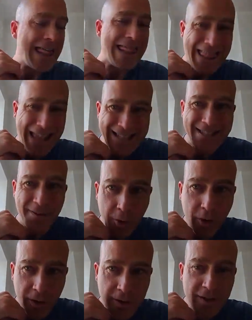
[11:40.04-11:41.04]
That's
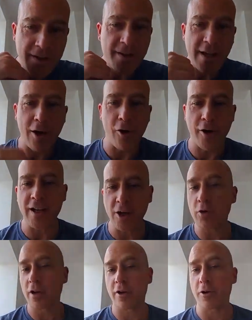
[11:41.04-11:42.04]
important. They are a
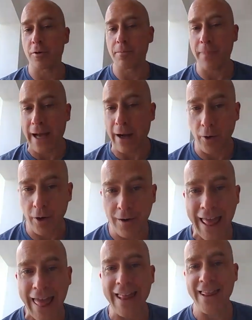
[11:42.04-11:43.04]
nuclear power.
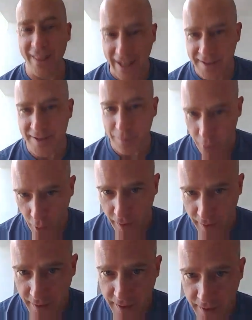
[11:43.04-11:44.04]
That's
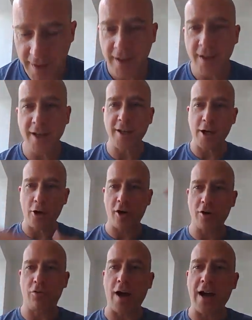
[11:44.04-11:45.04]
important. And they are a
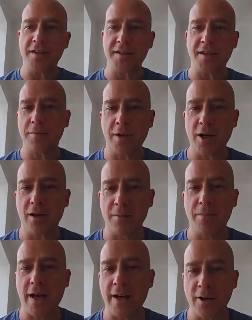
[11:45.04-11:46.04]
rising peer
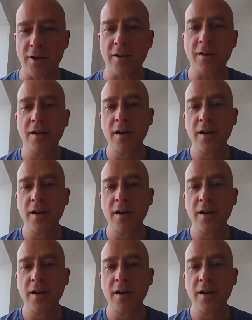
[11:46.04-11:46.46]
competitor.